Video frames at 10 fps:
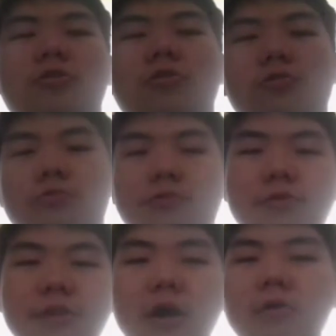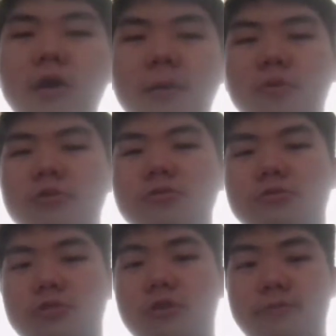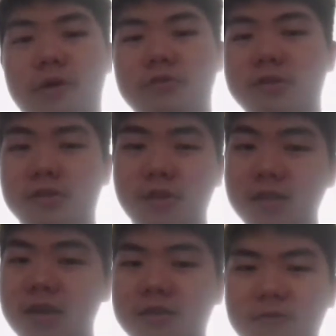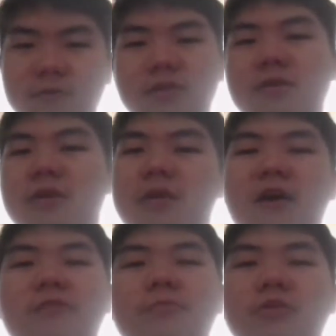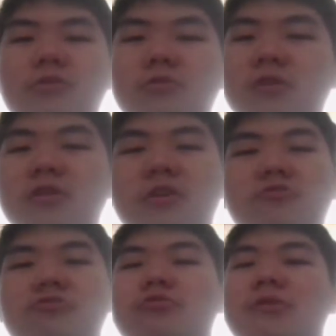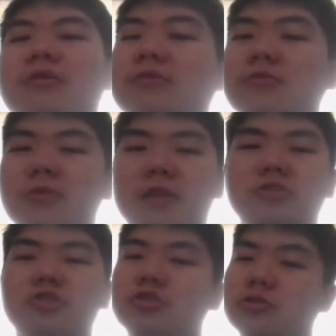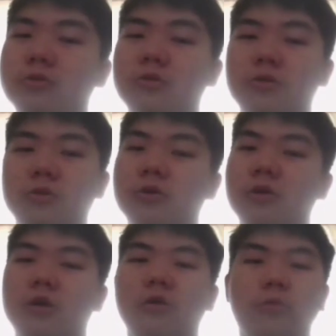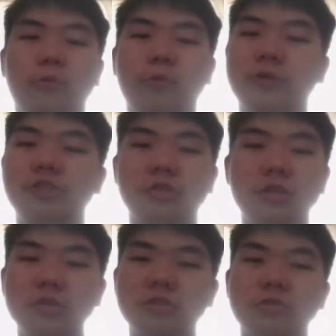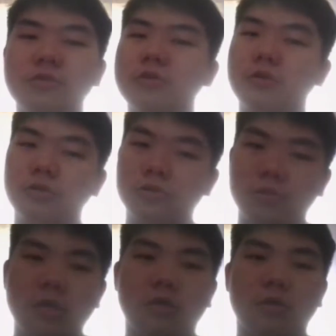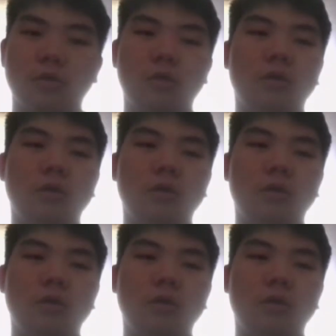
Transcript: So now I'm going to talk about the daily activity that I've been doing that is related to energy, which is cooking.